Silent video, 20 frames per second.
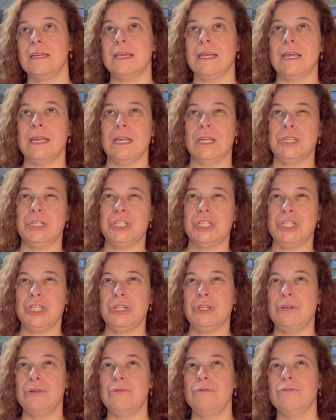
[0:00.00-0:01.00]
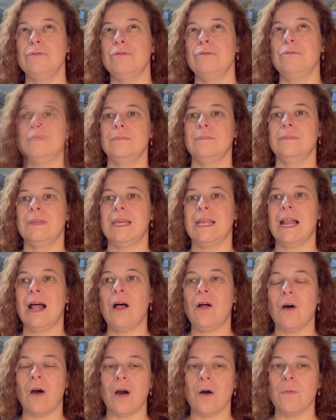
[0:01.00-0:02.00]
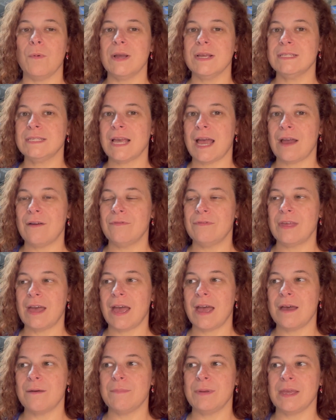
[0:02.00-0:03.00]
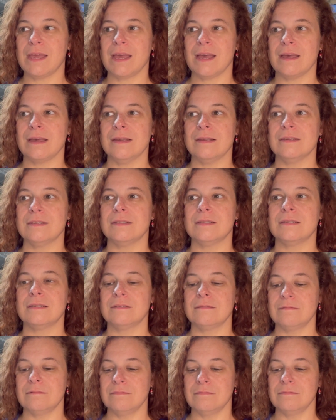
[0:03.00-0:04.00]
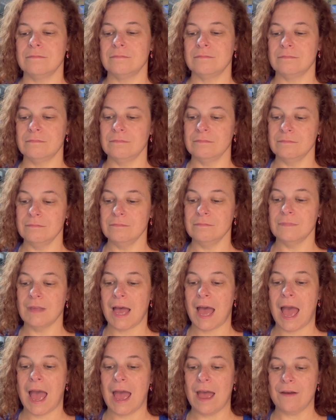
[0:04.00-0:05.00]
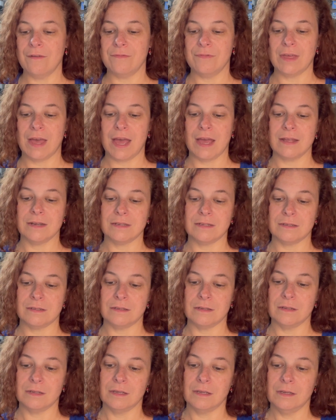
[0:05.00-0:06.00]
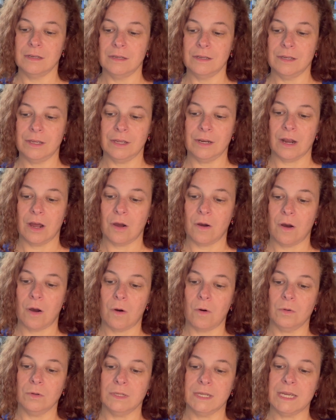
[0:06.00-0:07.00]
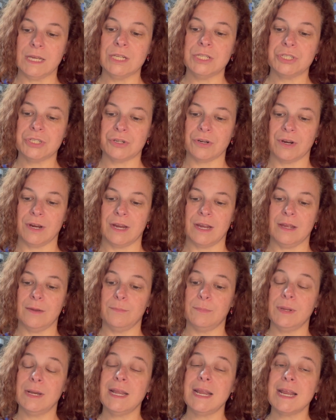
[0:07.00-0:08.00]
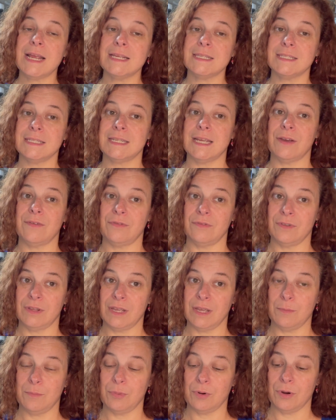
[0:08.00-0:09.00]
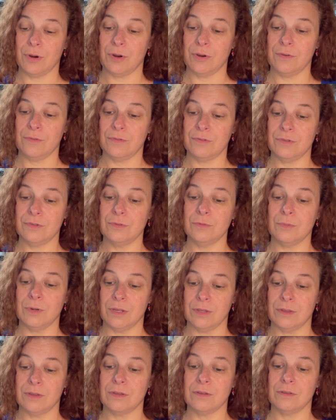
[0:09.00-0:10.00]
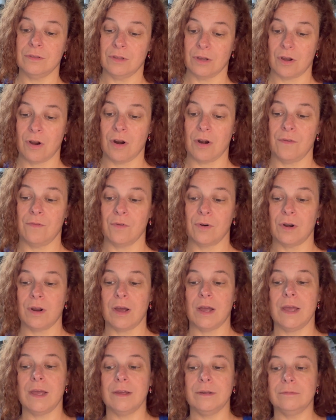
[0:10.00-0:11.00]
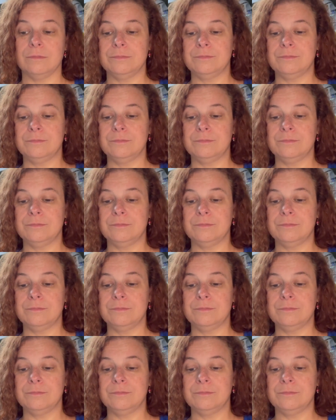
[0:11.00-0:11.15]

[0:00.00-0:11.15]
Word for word: issue, and I'll always have that because I have that, you know, old injury, but it has definitely improved with the carnivore diet.